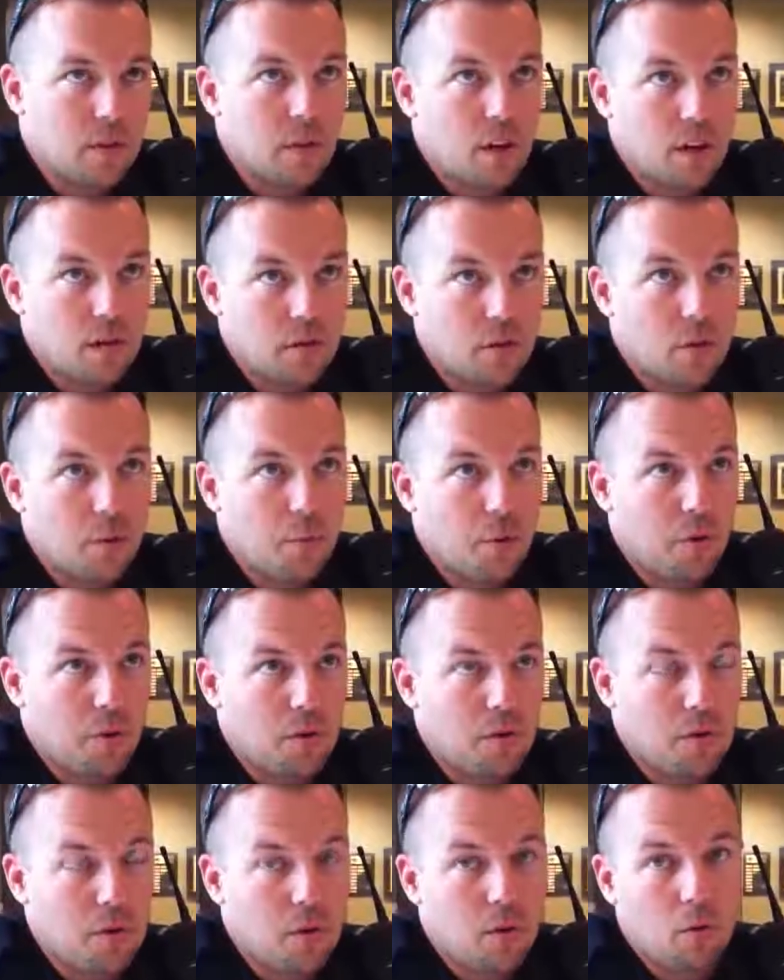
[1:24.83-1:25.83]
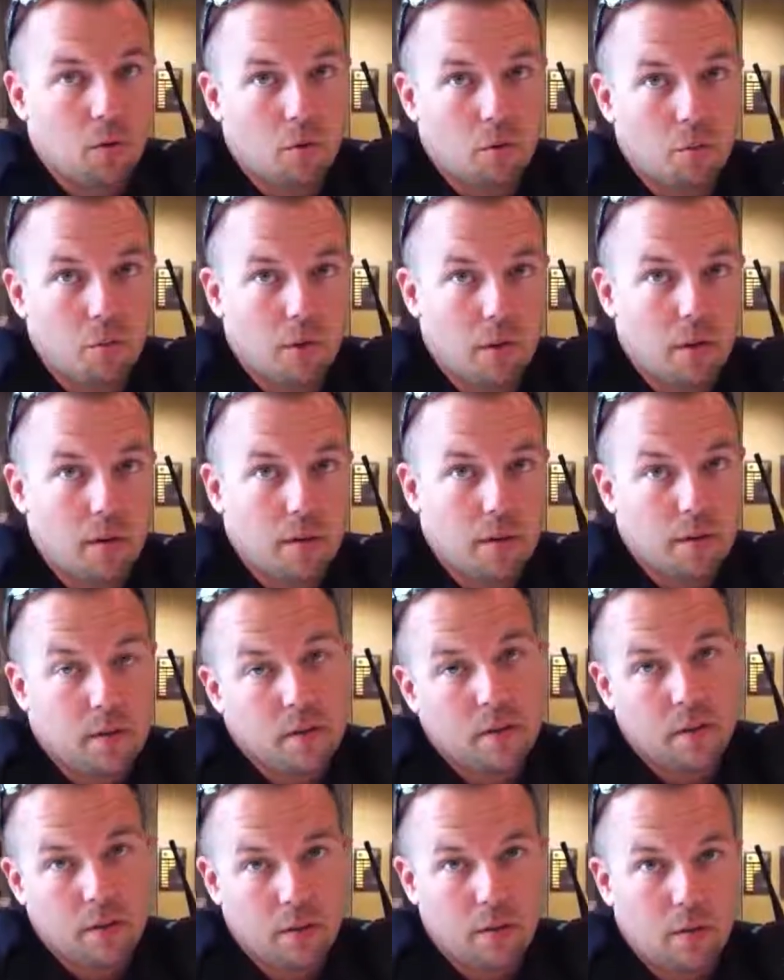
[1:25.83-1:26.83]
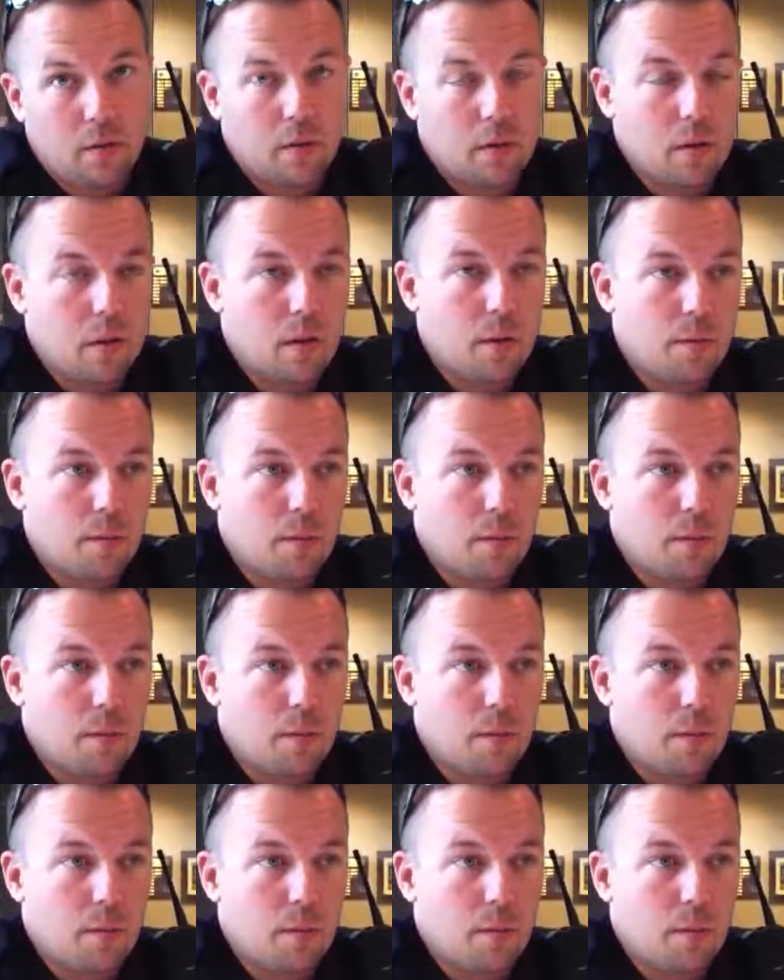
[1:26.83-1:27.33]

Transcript: Signs are pretty general, but still.